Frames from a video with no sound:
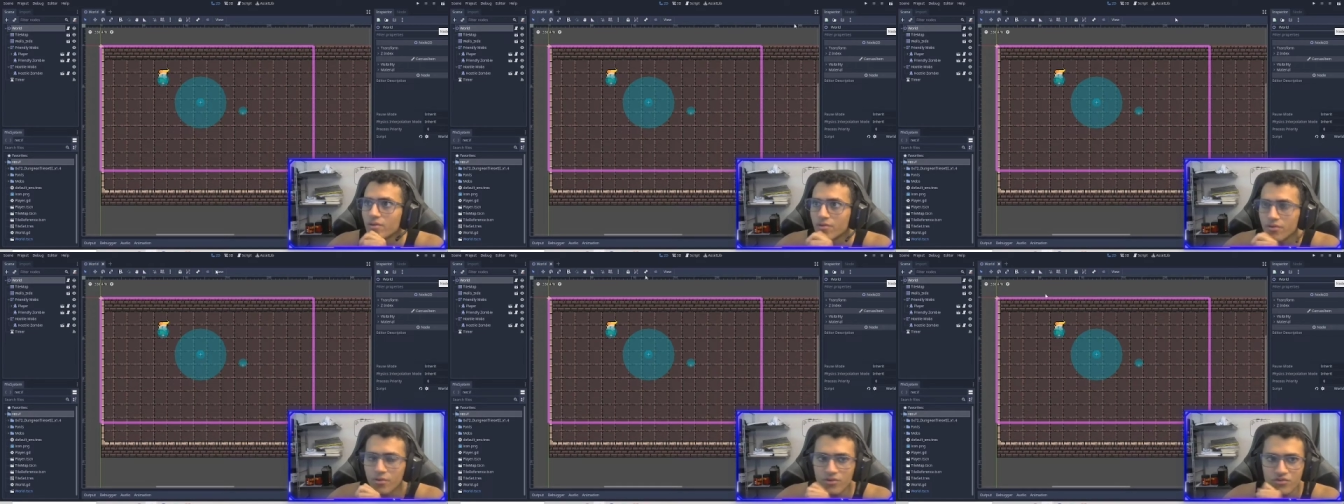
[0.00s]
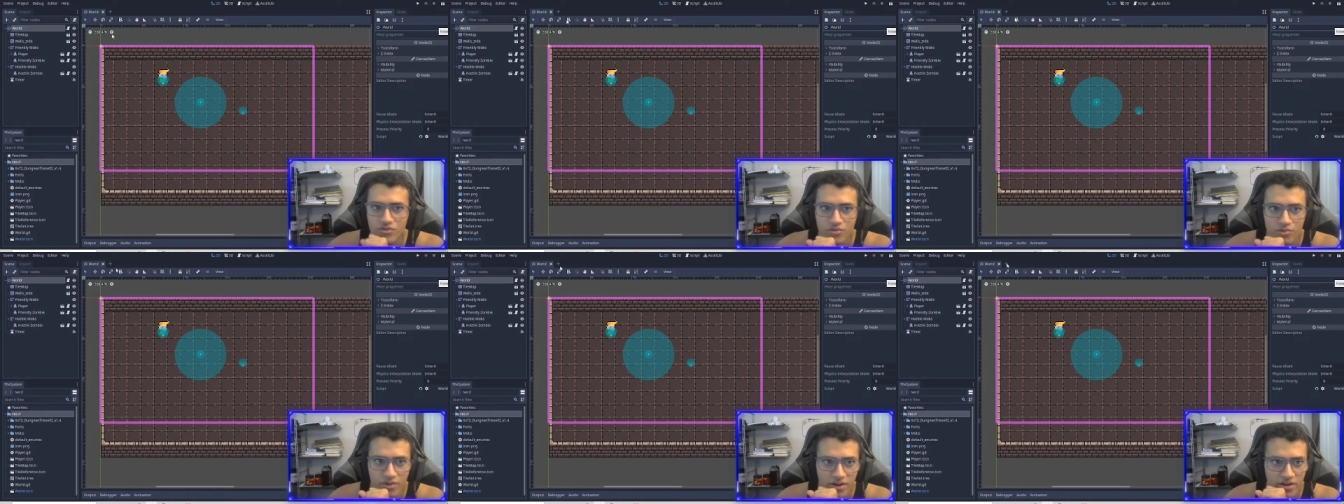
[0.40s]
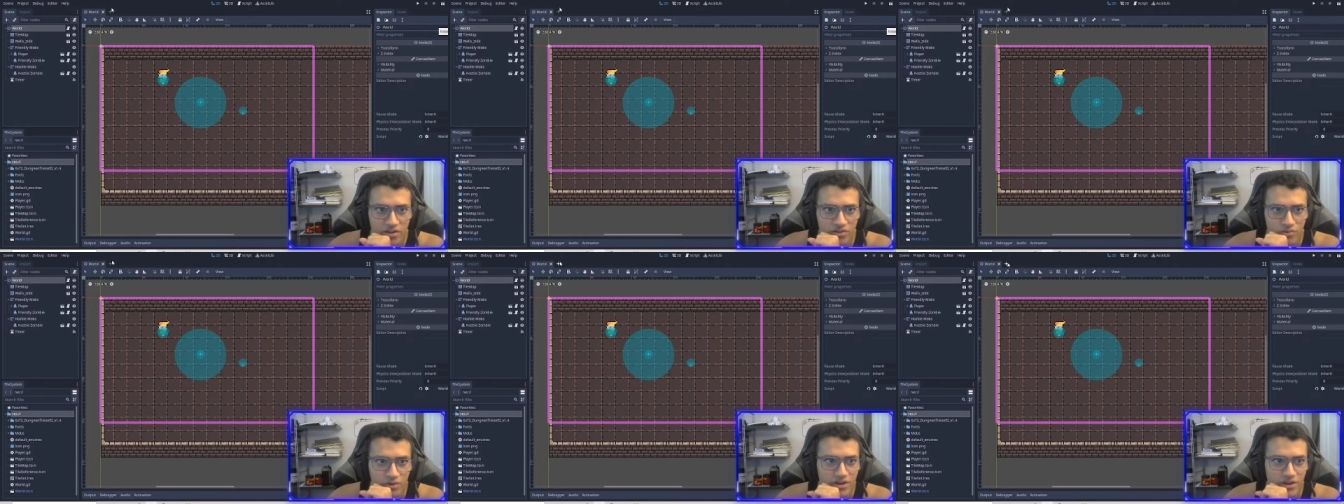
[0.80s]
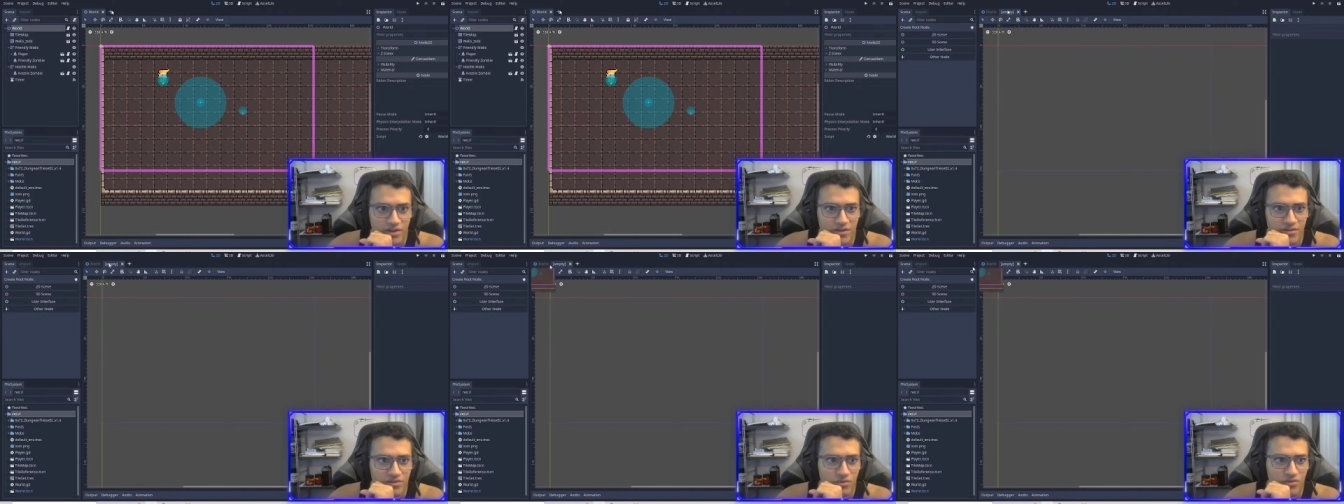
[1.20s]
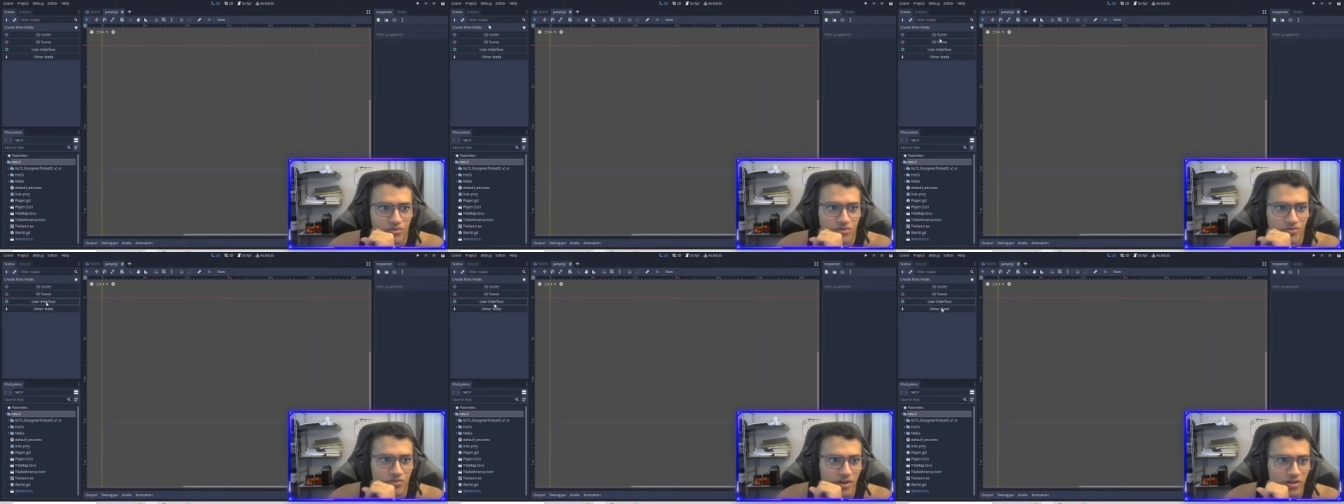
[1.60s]
we're going to create a UI. So
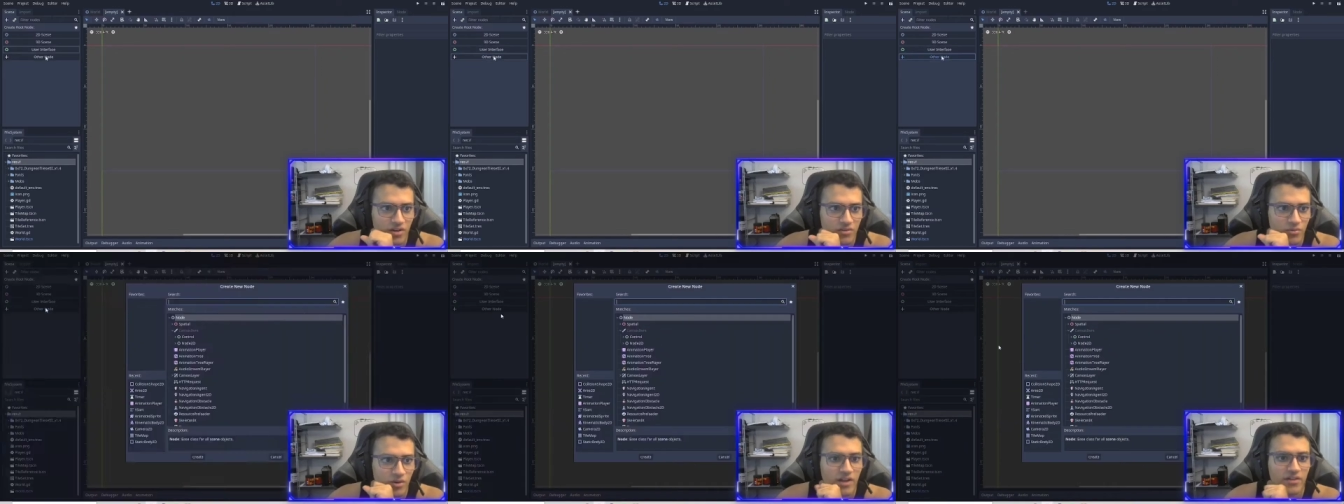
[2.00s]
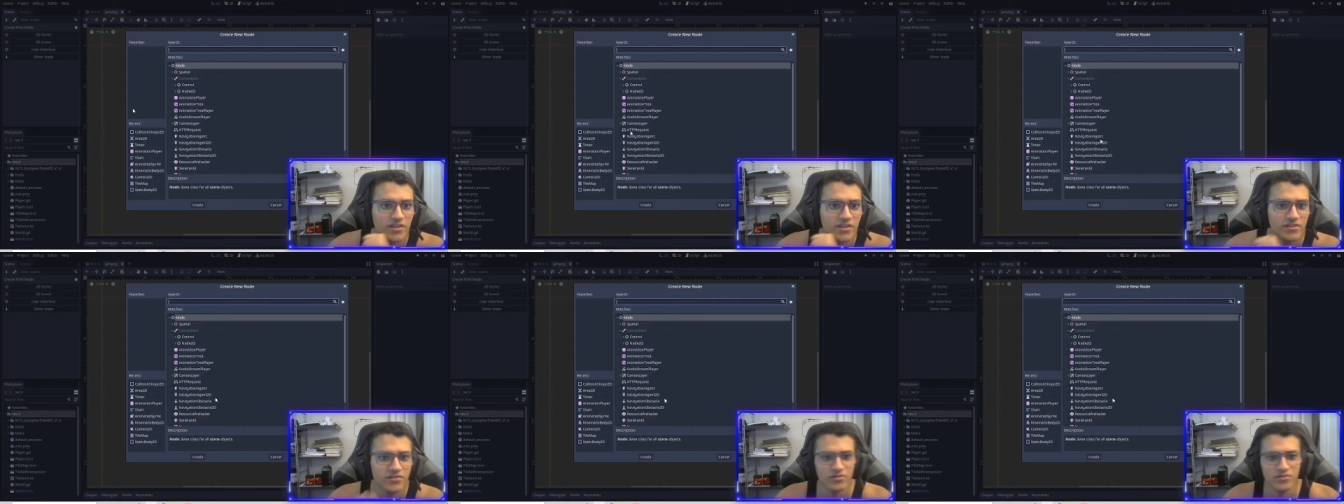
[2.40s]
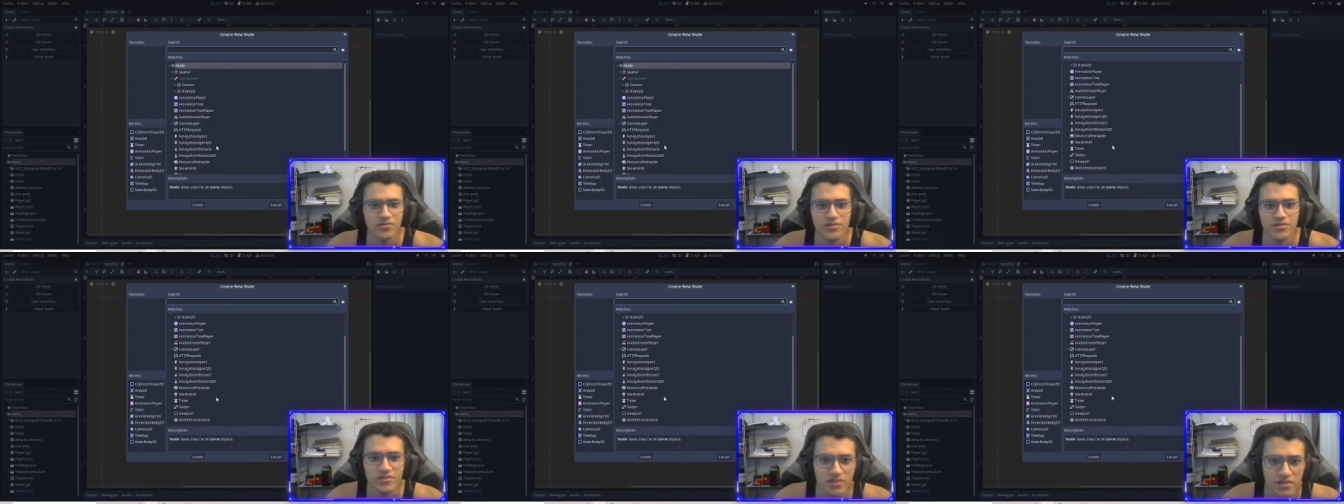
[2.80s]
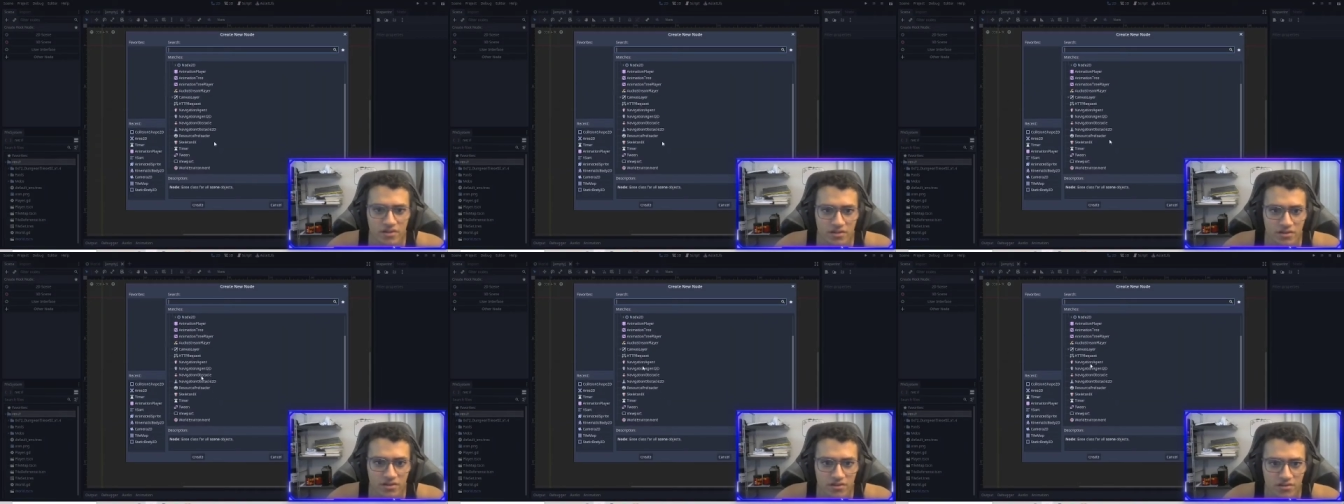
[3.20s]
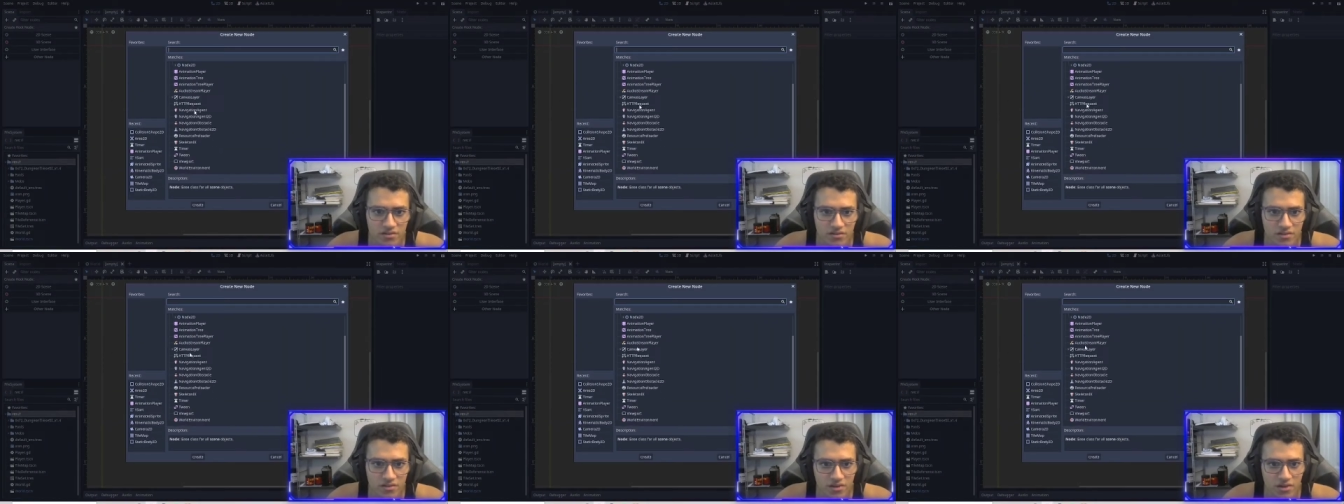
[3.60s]
to do that, what I like to use
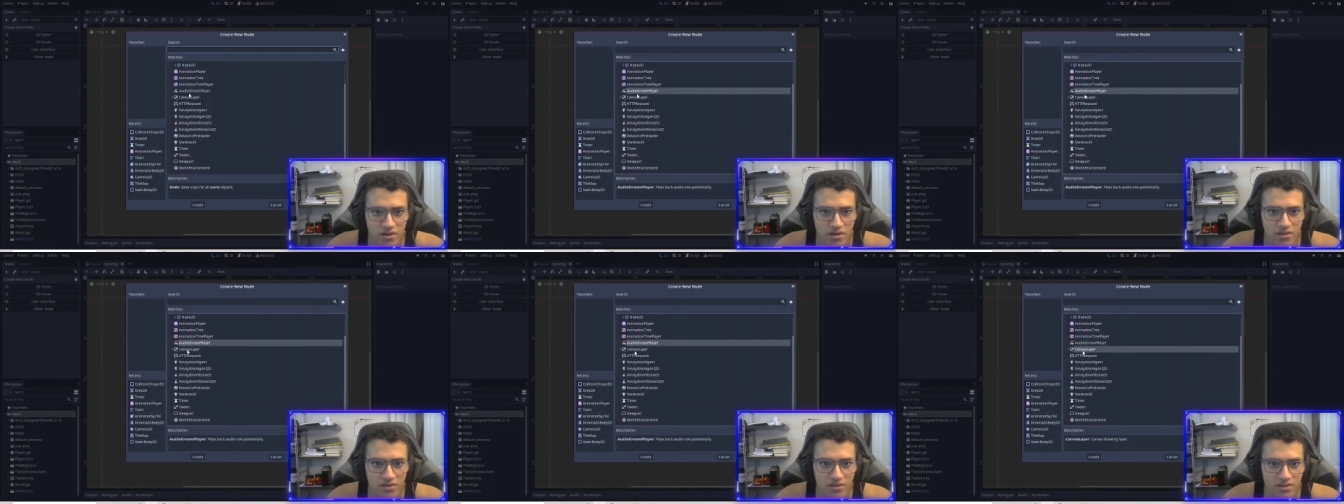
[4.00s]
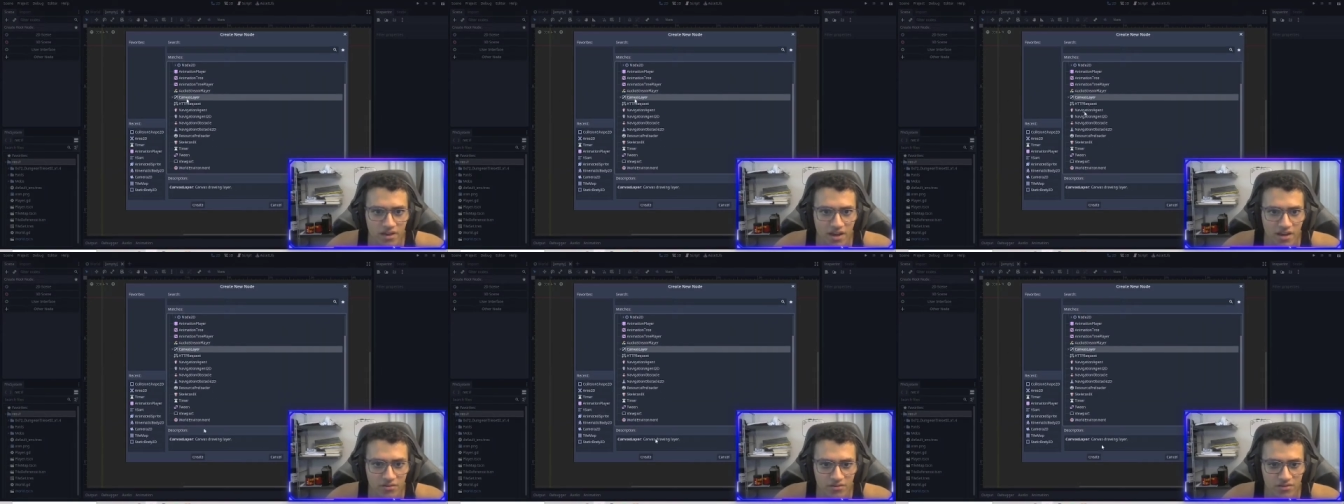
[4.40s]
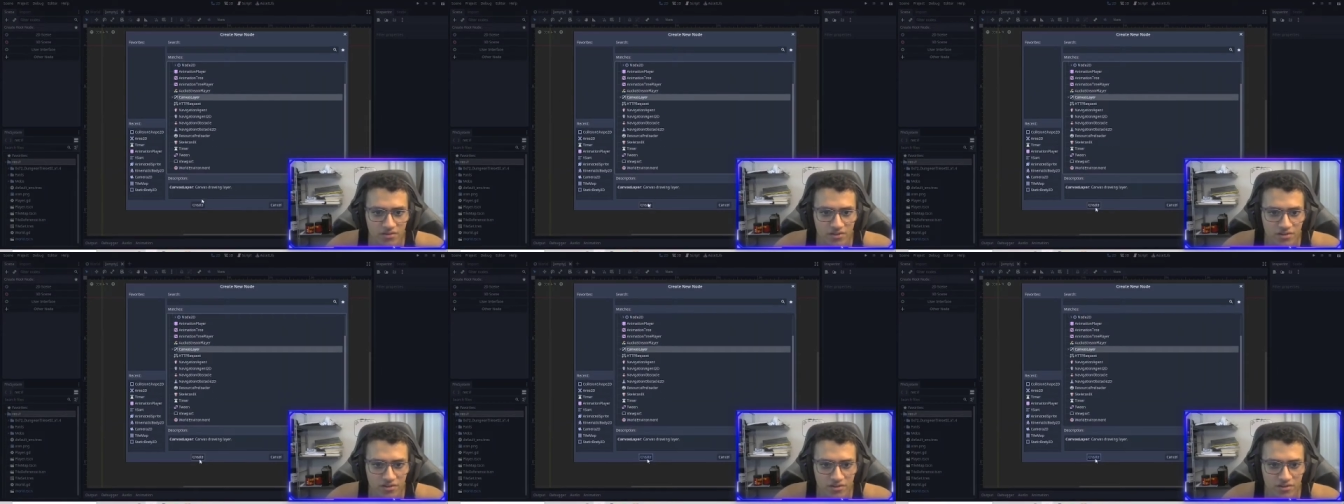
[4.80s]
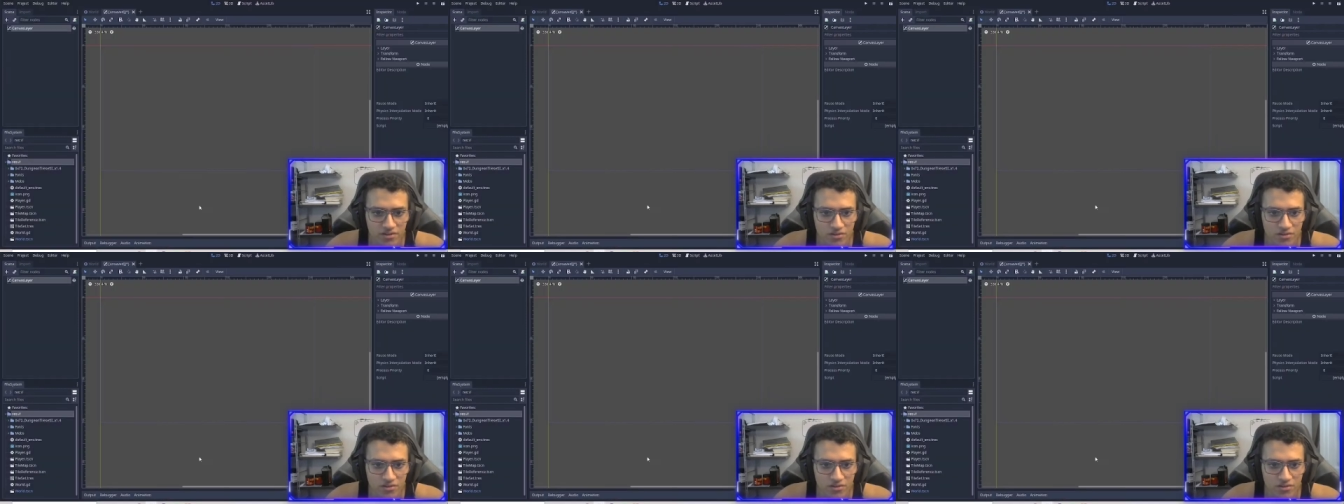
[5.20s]
is the canvas layer.